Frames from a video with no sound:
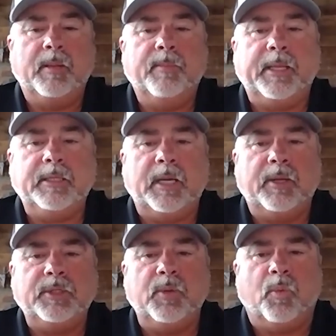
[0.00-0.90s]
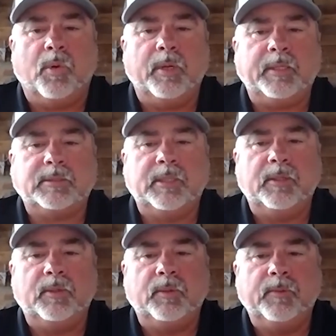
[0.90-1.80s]
But, you want it
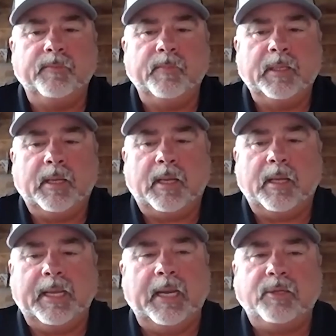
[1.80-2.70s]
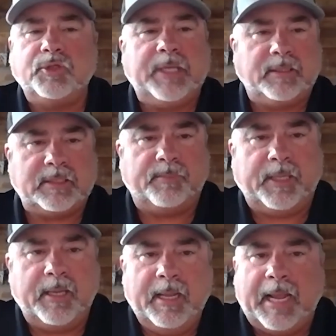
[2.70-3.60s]
to, and understand
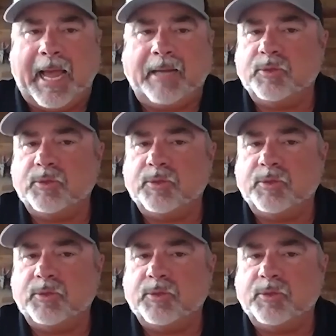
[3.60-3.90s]
something. I don't